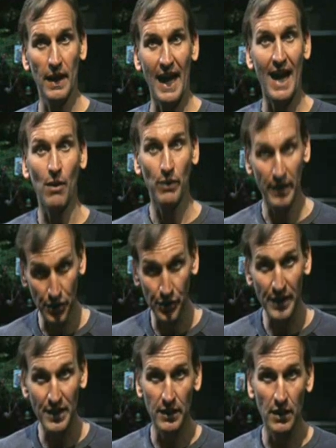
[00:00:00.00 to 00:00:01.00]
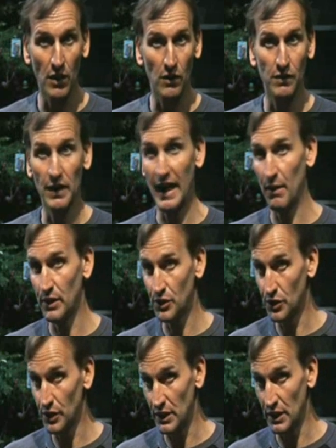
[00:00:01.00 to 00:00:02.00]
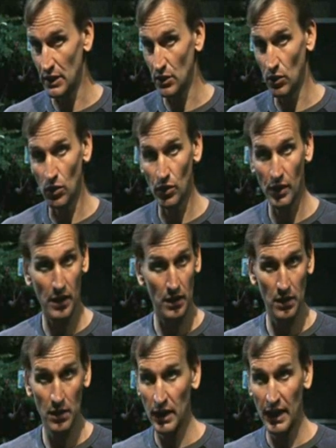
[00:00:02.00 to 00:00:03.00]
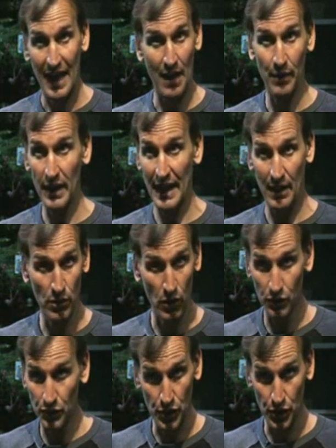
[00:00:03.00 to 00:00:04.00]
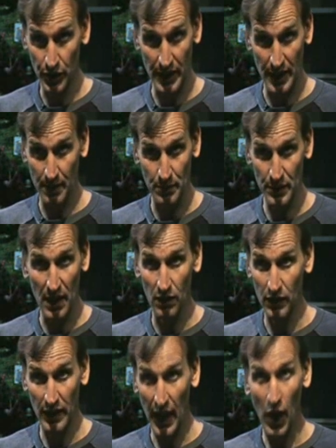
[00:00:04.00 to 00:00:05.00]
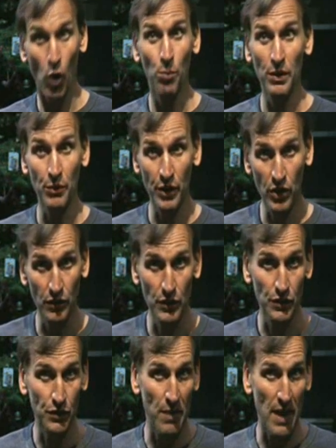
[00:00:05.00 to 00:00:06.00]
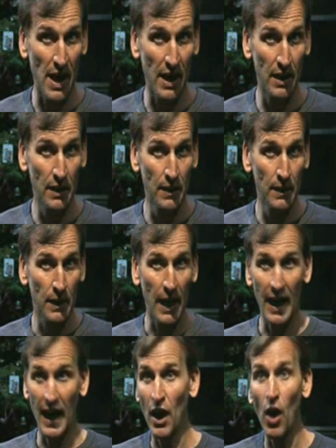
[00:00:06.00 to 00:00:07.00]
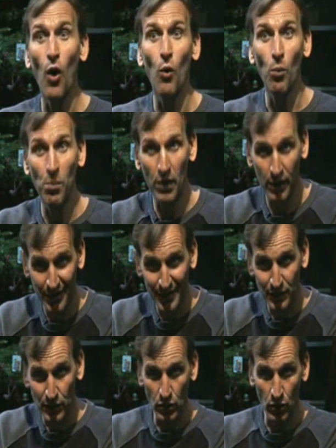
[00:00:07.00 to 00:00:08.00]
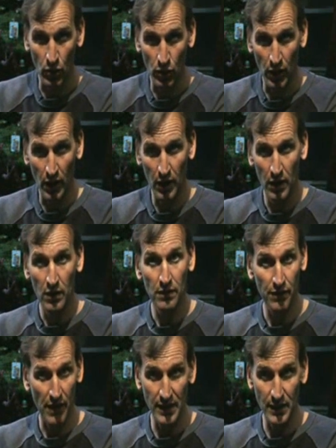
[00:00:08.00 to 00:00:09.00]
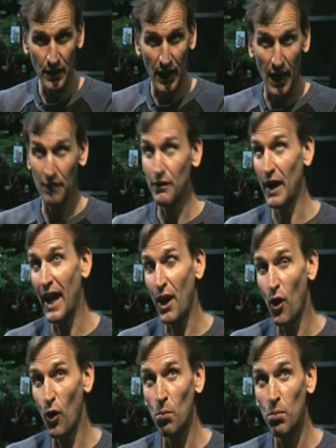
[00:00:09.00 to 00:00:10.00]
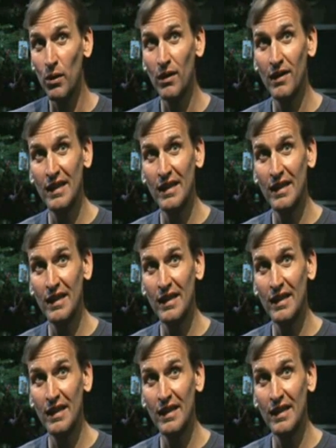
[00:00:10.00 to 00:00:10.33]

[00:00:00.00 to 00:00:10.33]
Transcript: how he treated love and how he treated Nora and how he allowed love to treat himself. And I hope he recovers from that. And I hope that Nora finds a life, and I hope,